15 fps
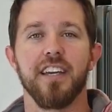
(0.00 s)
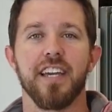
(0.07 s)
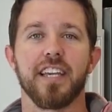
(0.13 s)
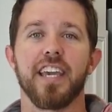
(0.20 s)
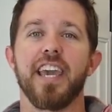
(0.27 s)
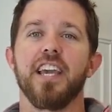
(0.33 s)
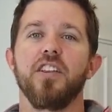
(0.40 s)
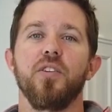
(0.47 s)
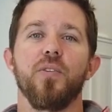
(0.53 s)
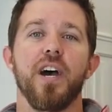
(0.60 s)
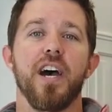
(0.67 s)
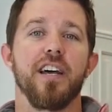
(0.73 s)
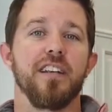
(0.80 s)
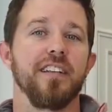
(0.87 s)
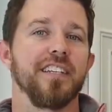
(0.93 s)
and can you
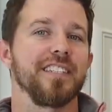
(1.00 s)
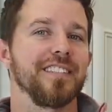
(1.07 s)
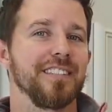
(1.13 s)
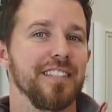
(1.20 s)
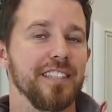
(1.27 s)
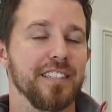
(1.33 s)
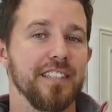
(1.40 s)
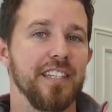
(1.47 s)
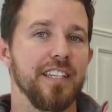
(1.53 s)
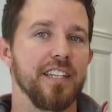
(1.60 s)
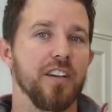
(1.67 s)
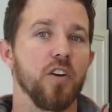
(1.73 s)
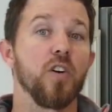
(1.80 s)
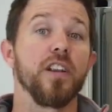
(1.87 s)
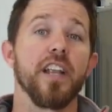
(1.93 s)
add an existing
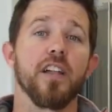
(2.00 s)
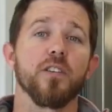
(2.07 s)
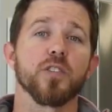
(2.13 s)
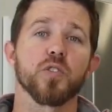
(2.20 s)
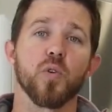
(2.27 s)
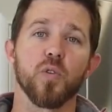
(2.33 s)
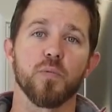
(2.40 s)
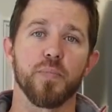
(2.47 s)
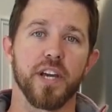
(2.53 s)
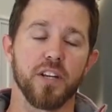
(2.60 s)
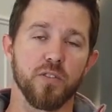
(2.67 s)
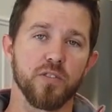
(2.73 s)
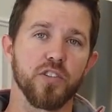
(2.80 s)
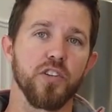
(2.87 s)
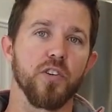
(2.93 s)
or another solar
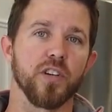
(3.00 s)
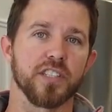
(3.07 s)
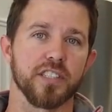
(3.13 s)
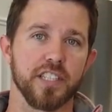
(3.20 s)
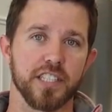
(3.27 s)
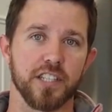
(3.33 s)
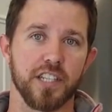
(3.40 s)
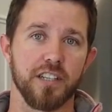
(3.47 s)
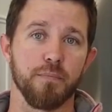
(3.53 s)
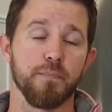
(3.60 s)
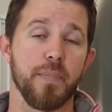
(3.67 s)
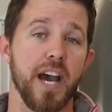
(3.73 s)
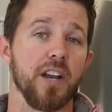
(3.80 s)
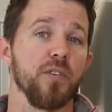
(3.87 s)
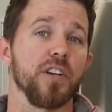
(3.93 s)
panel to your existing
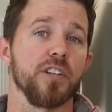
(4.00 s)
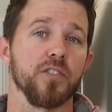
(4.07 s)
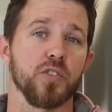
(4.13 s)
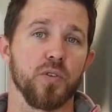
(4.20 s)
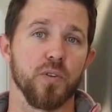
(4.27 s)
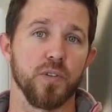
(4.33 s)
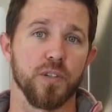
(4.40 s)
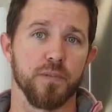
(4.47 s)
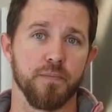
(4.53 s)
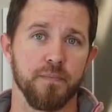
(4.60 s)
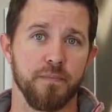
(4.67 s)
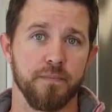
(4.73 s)
battery controller?